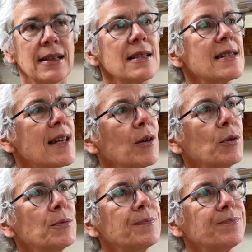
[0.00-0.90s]

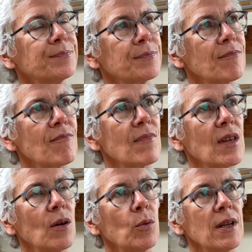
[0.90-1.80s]
So
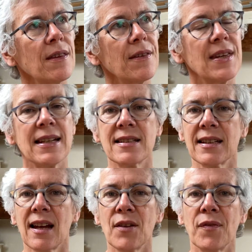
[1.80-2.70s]
one of the things
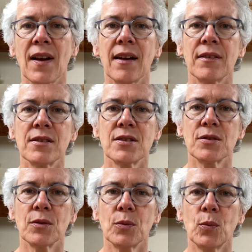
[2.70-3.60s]
that I found
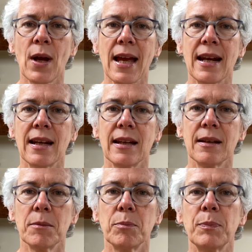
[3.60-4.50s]

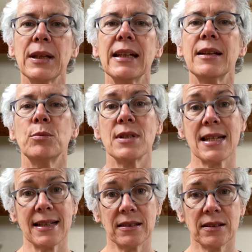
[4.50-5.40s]
when B
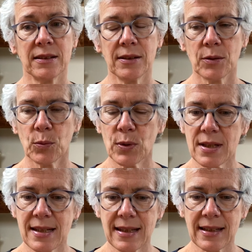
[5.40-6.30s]
was ill
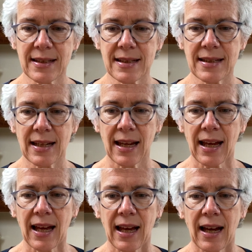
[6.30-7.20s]
was that
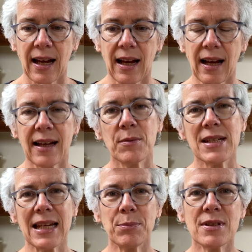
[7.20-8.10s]
I
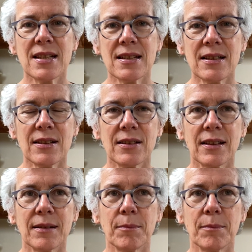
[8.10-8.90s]
was able to,